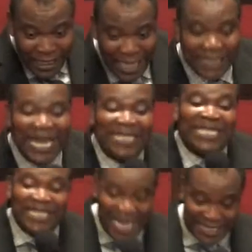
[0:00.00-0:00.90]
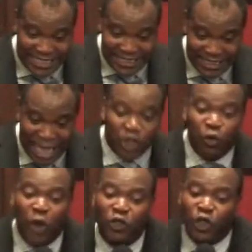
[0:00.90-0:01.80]
in that state that you
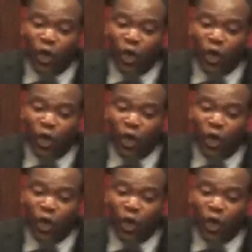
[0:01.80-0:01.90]
will not